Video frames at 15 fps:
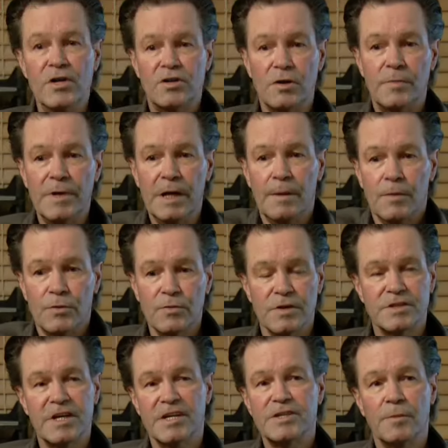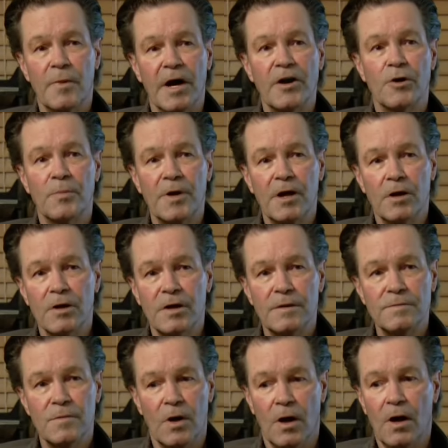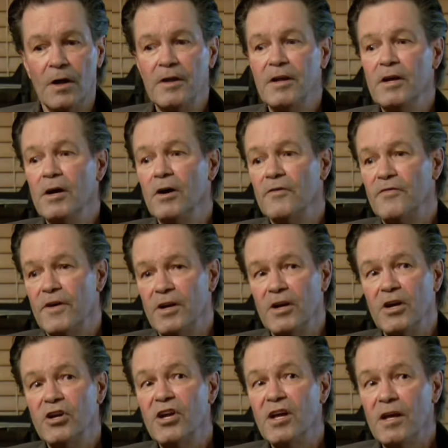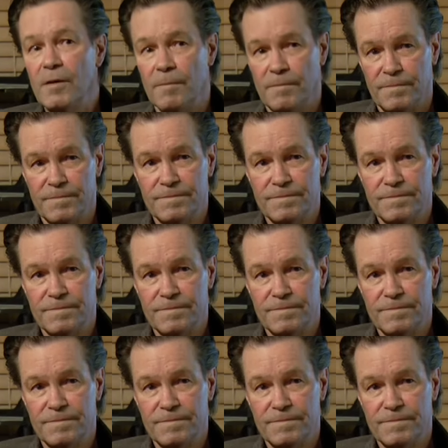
should be able to assess a minor penalty on the offending team